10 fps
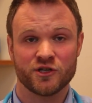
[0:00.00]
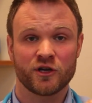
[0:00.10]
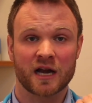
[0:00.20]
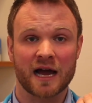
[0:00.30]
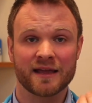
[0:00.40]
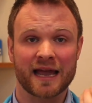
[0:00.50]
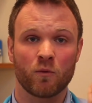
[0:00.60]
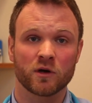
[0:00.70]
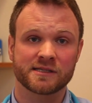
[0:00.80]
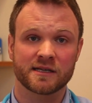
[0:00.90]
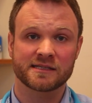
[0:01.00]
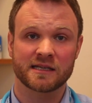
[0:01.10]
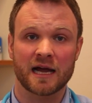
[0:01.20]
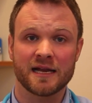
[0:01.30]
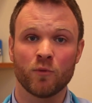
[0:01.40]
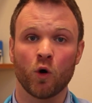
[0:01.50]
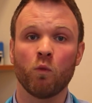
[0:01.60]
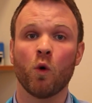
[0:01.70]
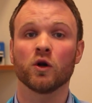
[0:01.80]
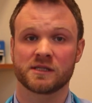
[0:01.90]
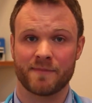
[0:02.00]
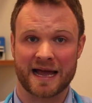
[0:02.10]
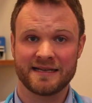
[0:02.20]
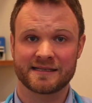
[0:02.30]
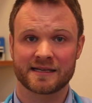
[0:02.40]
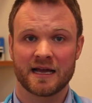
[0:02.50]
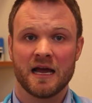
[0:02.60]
You can either get ones that are slightly more water-based.